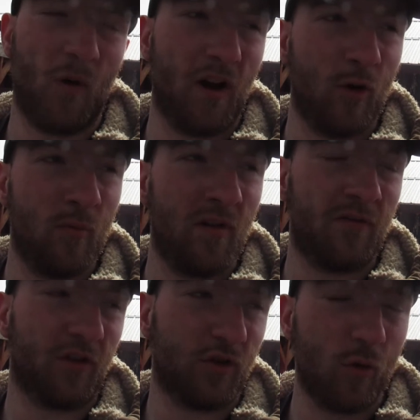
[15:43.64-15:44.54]
Wyoming
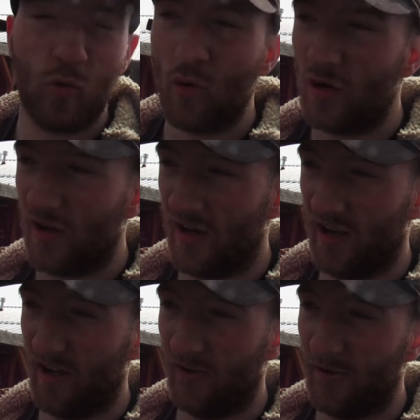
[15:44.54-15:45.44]
for school,
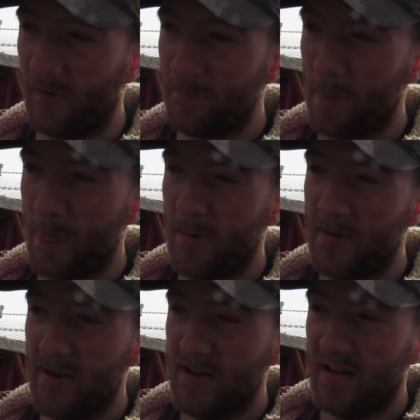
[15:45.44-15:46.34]
and
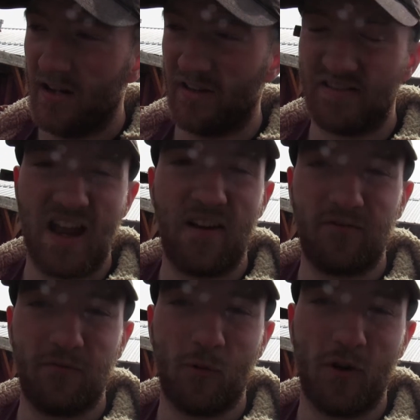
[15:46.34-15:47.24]
it sat
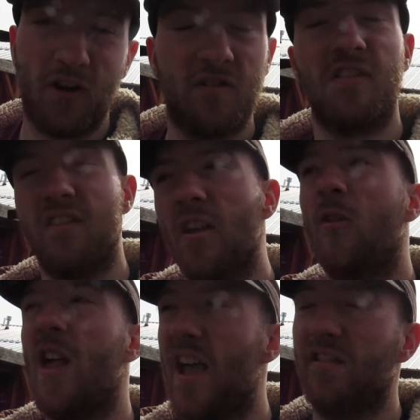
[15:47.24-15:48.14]
for 4 years until
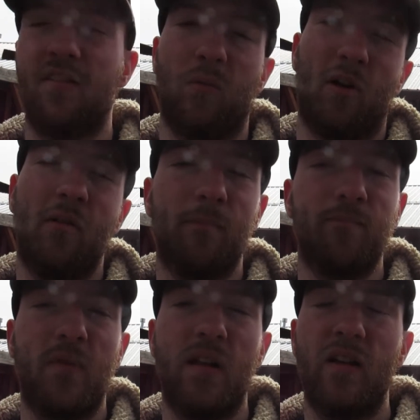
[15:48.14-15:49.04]
last summer.
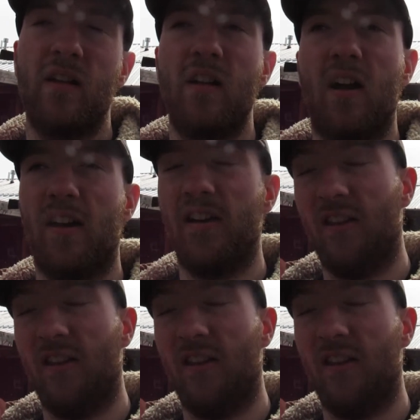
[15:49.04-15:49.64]
I did a